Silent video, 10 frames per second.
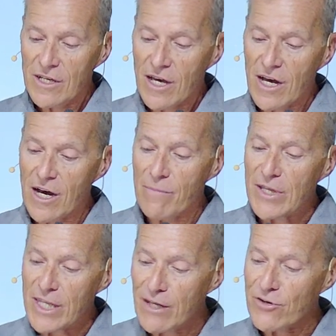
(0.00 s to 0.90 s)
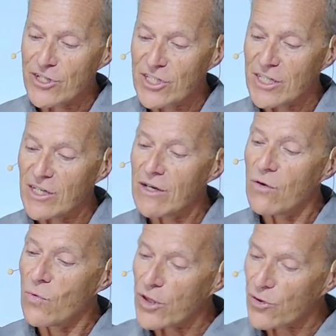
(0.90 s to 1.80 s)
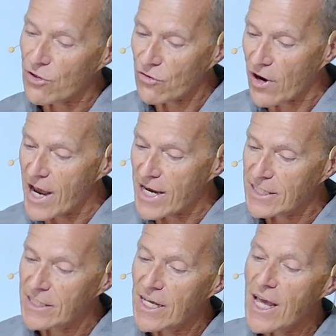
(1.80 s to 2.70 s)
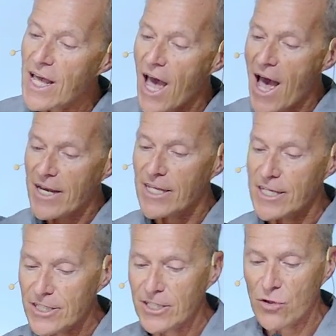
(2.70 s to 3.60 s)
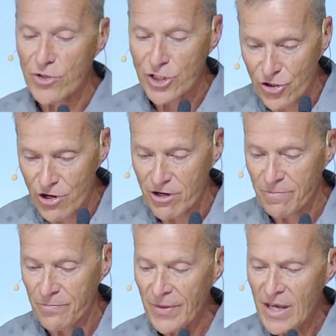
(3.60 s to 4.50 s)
uh, believers with Christ at his return.